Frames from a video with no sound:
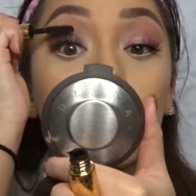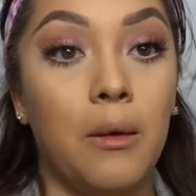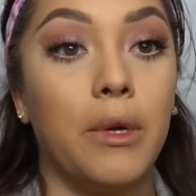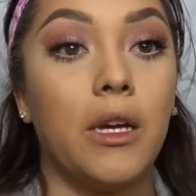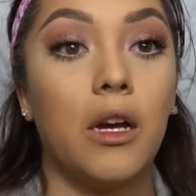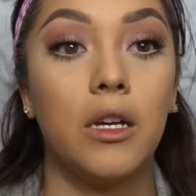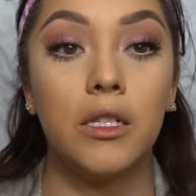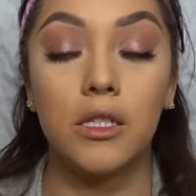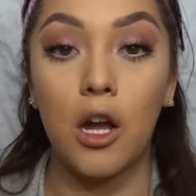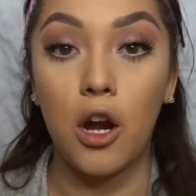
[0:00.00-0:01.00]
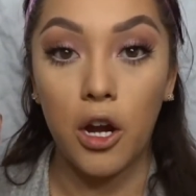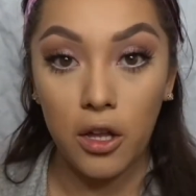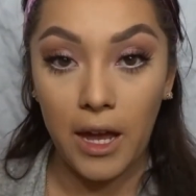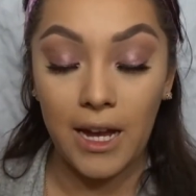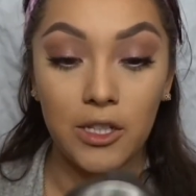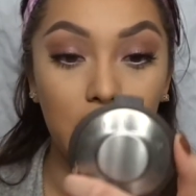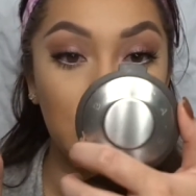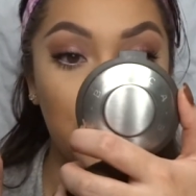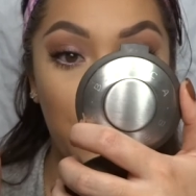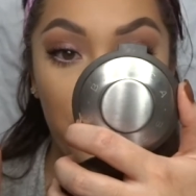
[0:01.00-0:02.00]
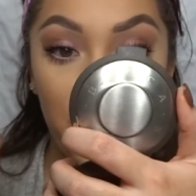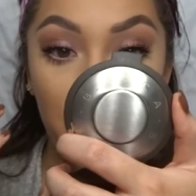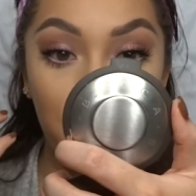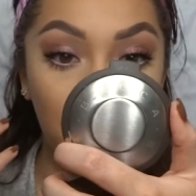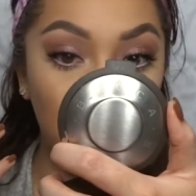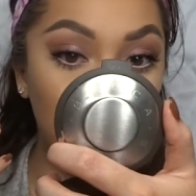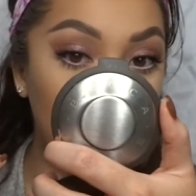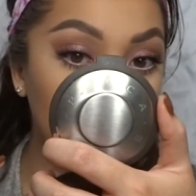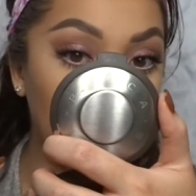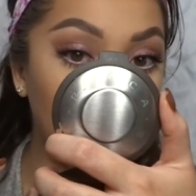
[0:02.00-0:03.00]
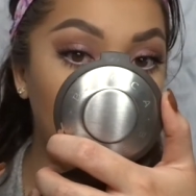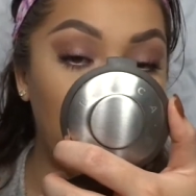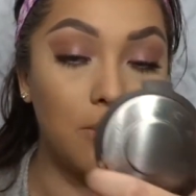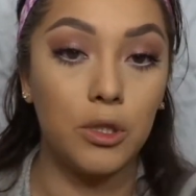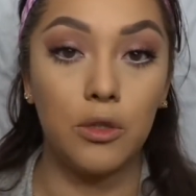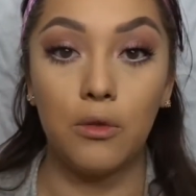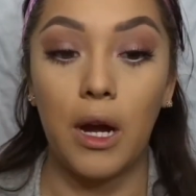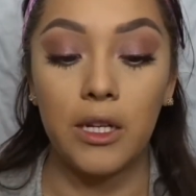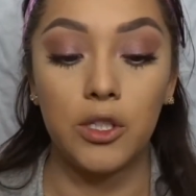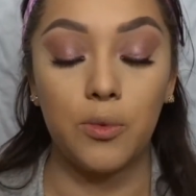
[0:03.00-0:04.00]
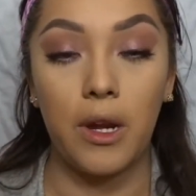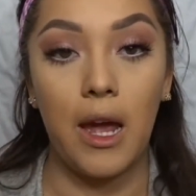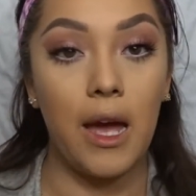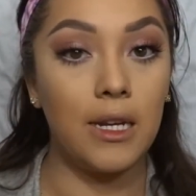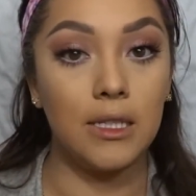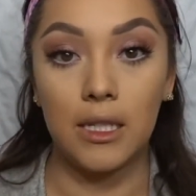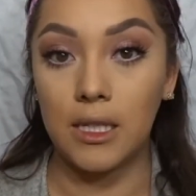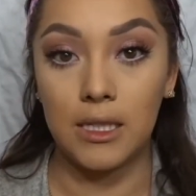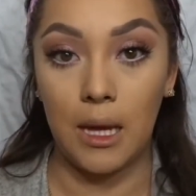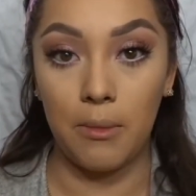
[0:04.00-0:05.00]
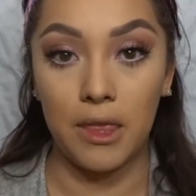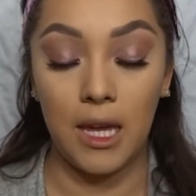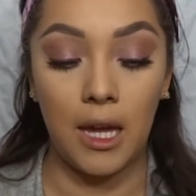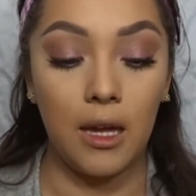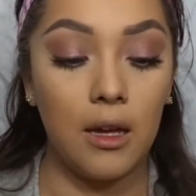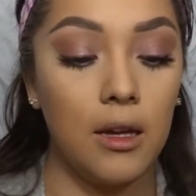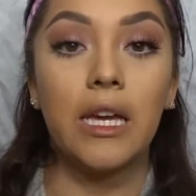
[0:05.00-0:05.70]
And because her lashes were very voluminous on the bottom too, I just went ahead and did the same thing.